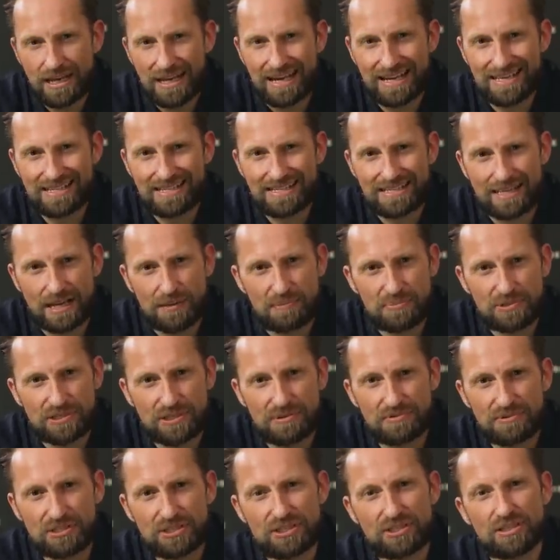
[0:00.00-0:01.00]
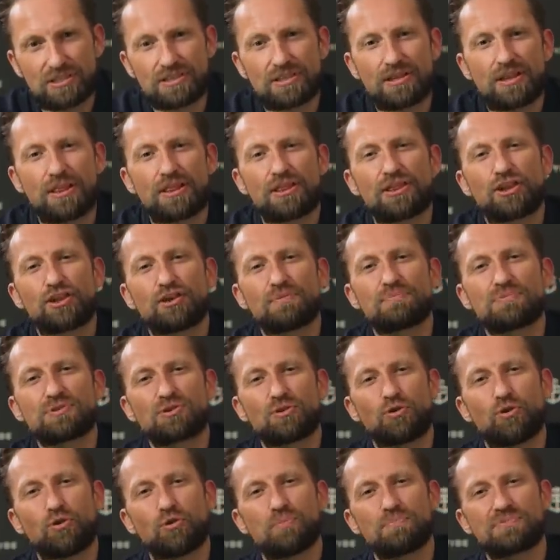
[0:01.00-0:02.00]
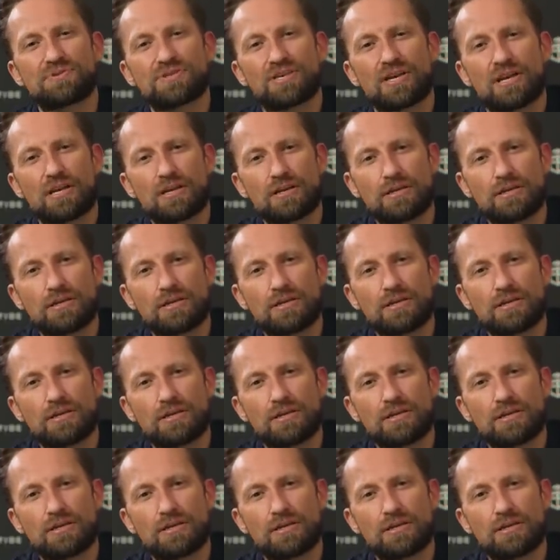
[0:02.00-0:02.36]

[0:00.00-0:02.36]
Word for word: a substance that absorbs